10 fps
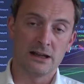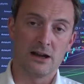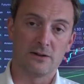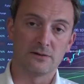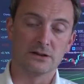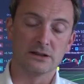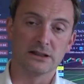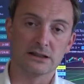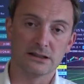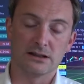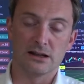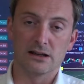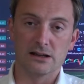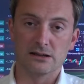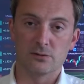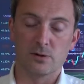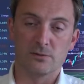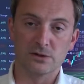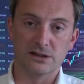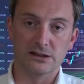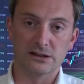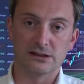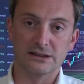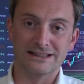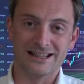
after its 12% decline